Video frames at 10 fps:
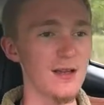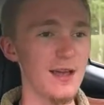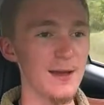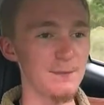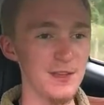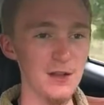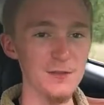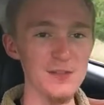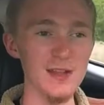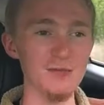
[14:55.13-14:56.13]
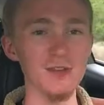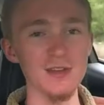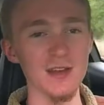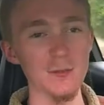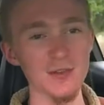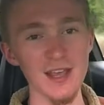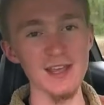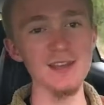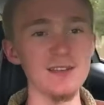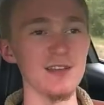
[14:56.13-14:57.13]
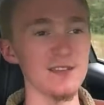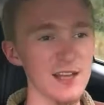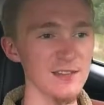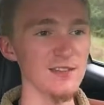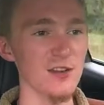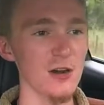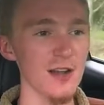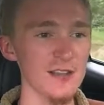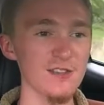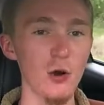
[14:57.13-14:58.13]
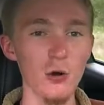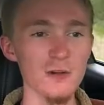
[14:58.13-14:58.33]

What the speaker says: And the other thing that really helps aid it is that this car has torque